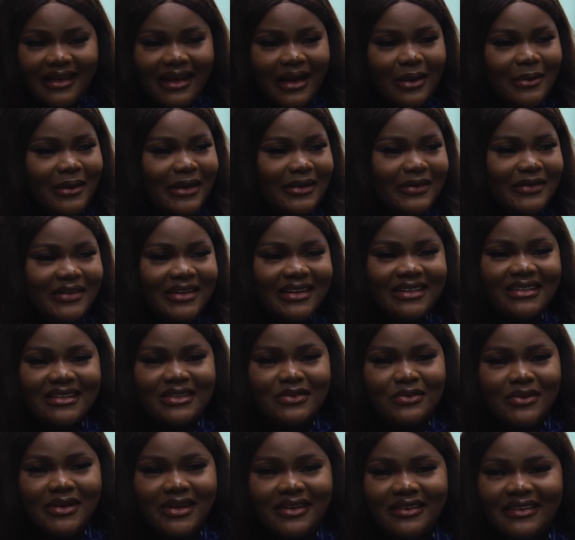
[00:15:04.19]
am I not
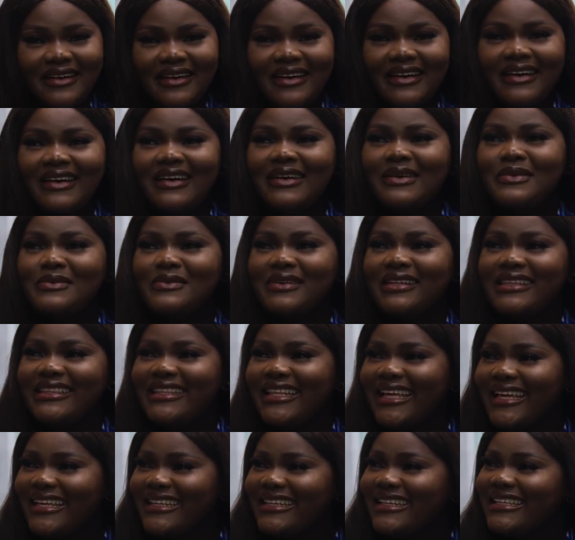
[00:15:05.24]
clean? Well, but
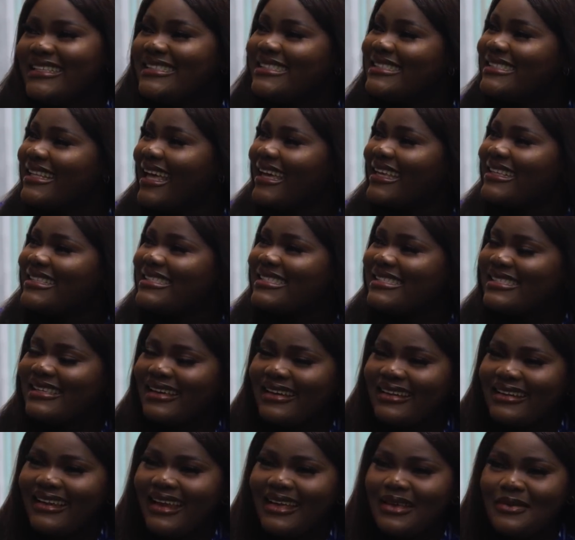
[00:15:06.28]
then it's like,
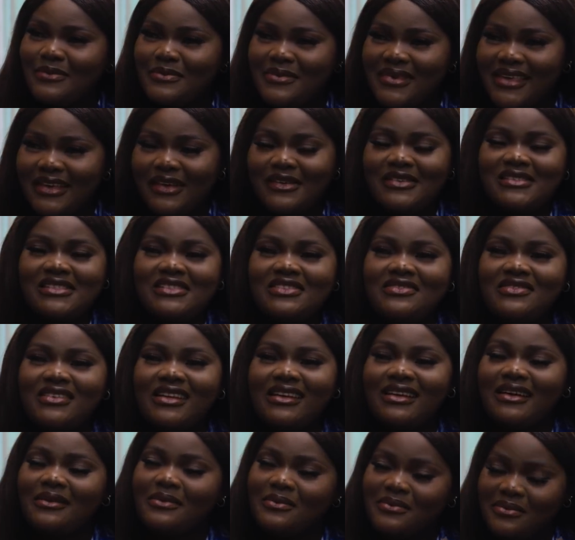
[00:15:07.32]
son, like me,
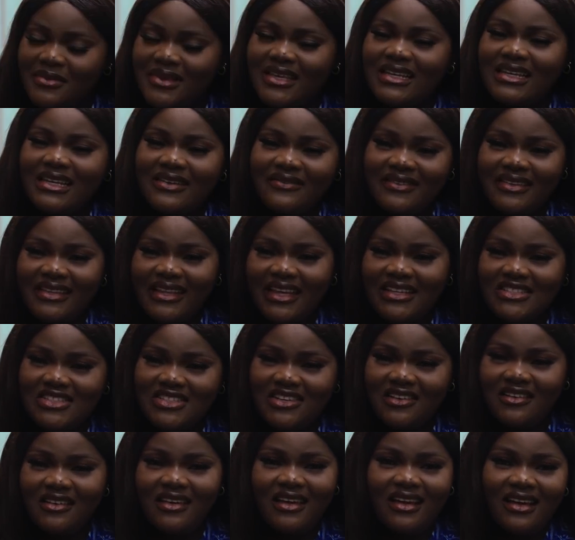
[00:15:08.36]
considering me living in
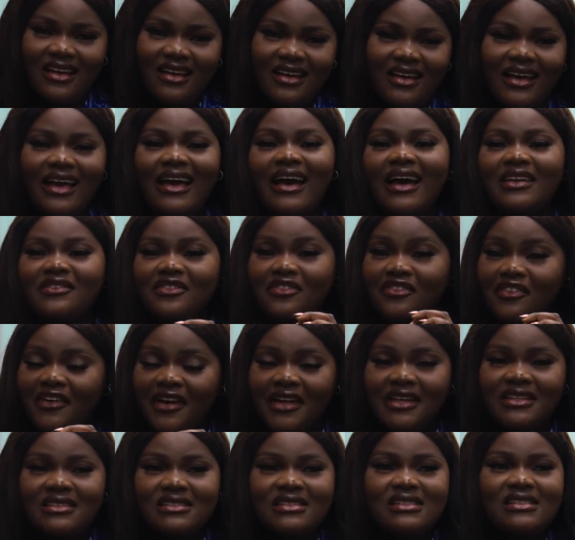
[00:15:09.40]
Nigeria, I had
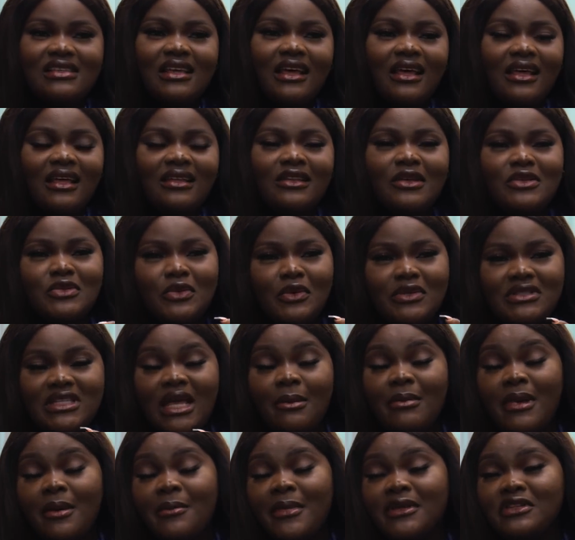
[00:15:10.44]
friends. There was one
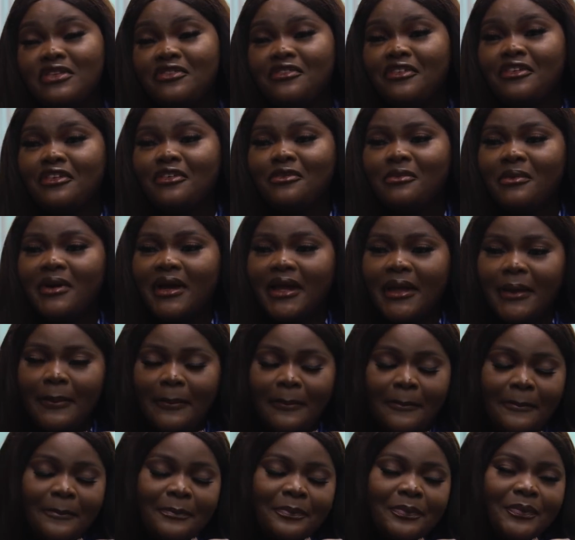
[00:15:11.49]
time I met a friend of
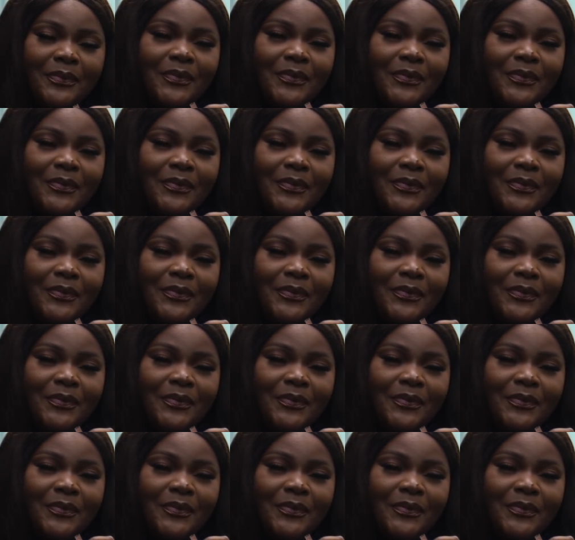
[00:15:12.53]
mine.